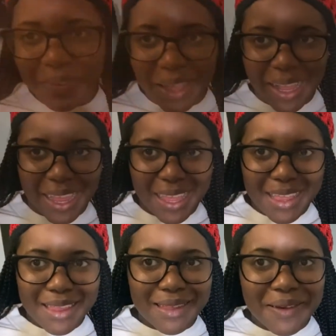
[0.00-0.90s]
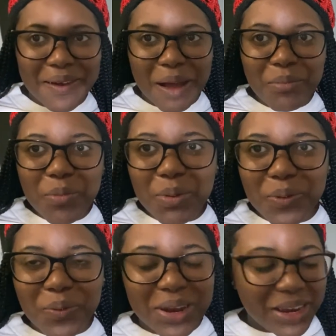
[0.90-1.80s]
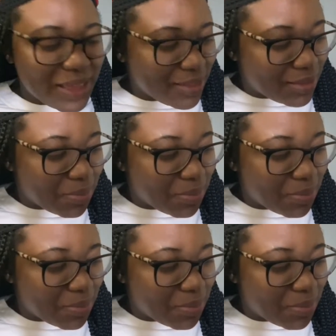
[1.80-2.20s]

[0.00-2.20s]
Guys, so I'm gonna put one of these